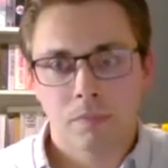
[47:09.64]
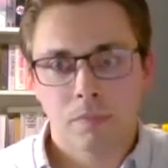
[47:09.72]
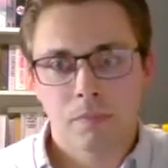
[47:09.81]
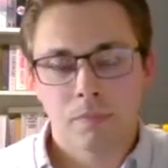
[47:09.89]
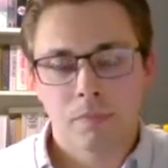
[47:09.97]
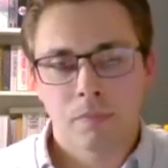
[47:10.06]

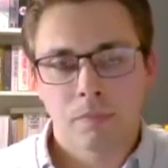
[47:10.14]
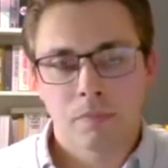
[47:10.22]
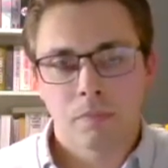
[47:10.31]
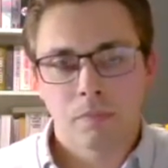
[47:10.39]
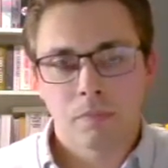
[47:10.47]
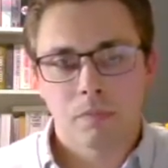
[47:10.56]

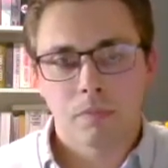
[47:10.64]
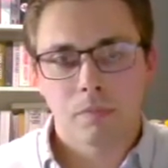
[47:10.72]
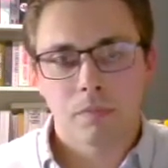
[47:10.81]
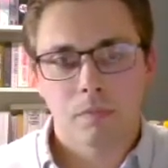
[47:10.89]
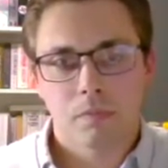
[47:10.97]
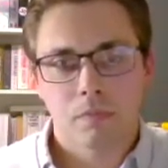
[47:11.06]

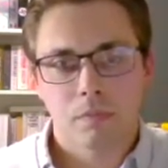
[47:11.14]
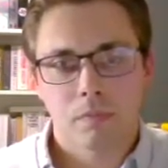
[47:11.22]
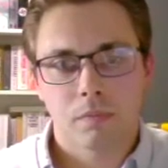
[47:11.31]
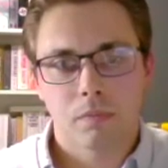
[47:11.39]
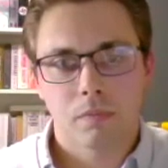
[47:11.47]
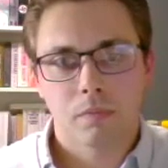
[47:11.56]

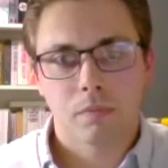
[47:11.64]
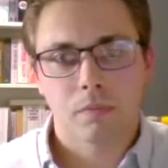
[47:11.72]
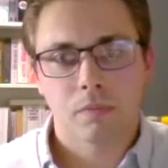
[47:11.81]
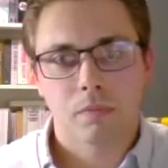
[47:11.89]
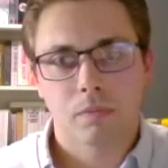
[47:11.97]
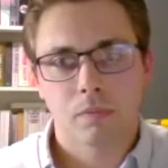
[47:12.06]

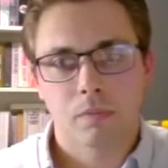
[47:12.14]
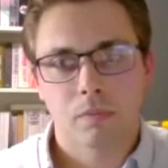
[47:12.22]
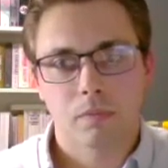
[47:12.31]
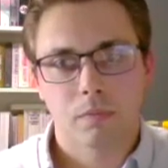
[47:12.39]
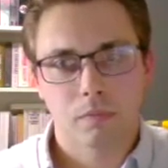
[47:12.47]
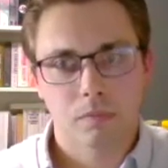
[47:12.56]

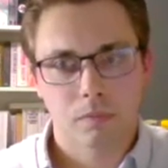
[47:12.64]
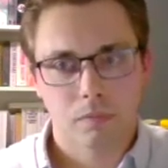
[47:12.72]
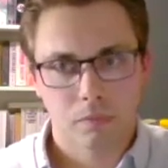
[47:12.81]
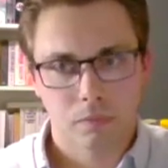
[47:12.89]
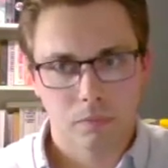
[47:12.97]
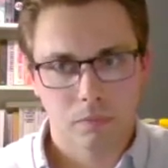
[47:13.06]

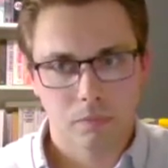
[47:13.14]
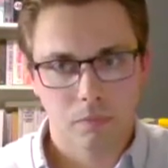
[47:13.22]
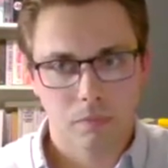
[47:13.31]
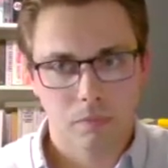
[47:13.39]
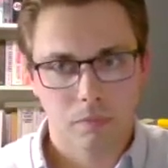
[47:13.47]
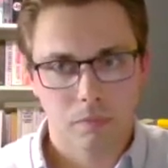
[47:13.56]

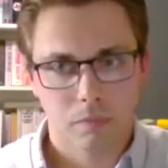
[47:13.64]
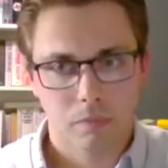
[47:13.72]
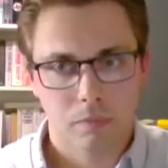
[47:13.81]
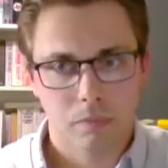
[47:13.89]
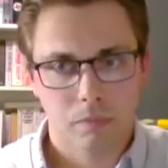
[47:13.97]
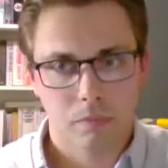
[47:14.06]

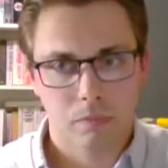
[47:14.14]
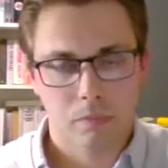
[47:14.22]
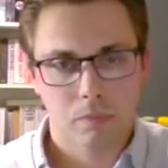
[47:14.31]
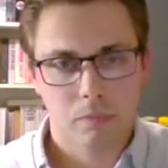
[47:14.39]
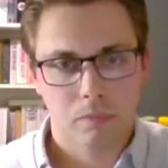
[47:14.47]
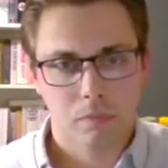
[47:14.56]

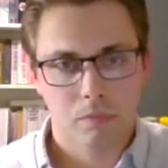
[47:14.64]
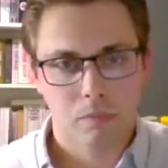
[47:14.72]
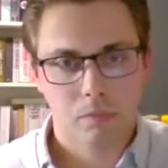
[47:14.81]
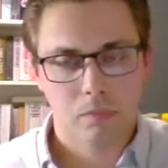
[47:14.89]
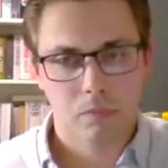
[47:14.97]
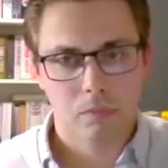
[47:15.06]

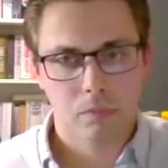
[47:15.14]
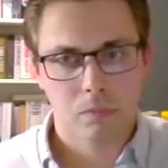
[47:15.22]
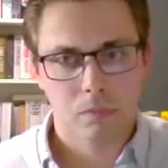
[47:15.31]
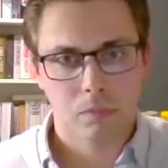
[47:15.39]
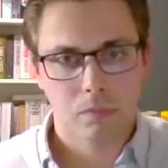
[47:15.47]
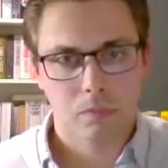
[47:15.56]

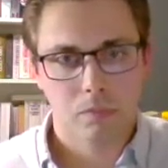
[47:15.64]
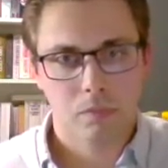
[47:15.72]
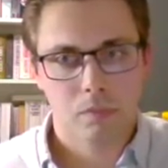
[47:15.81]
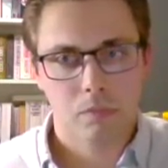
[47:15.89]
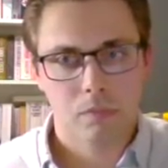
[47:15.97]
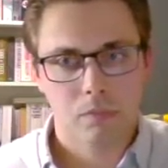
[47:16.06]

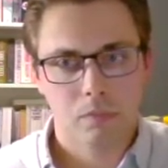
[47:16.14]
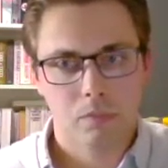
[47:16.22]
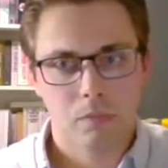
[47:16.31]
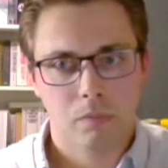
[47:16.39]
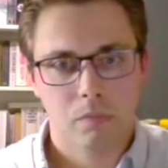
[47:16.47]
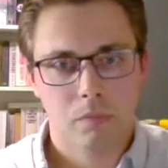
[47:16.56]

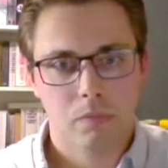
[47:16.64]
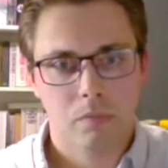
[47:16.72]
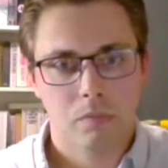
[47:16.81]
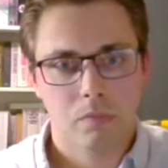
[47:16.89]
No words are spoken by the person on screen.